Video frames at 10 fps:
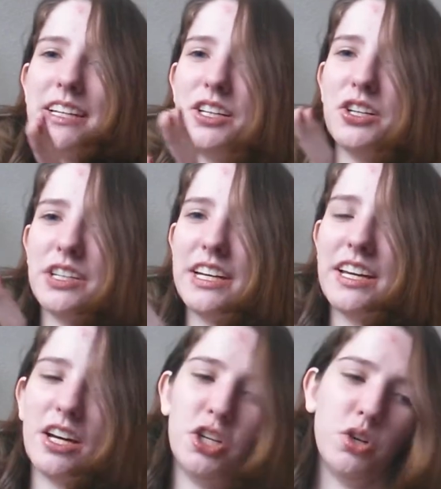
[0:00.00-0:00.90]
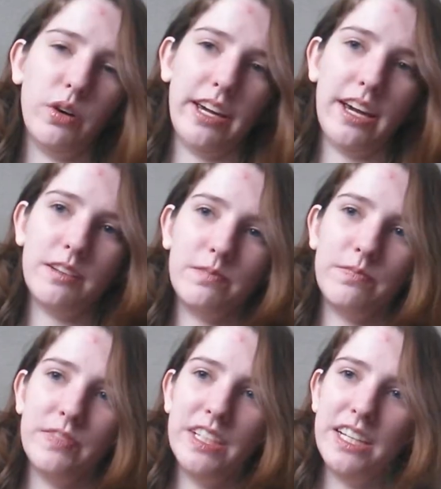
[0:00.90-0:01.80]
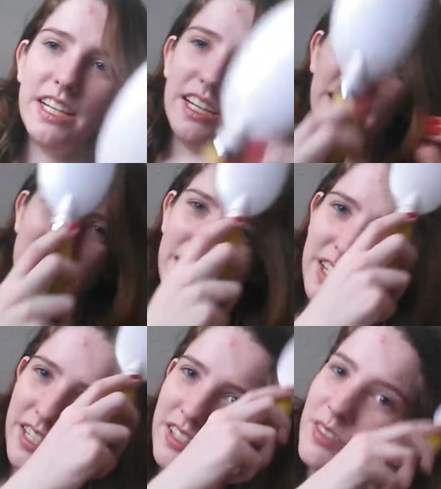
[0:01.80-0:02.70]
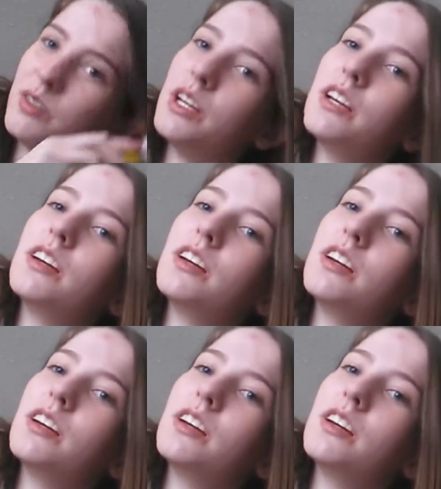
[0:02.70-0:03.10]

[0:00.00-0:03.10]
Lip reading: it could get annoying. It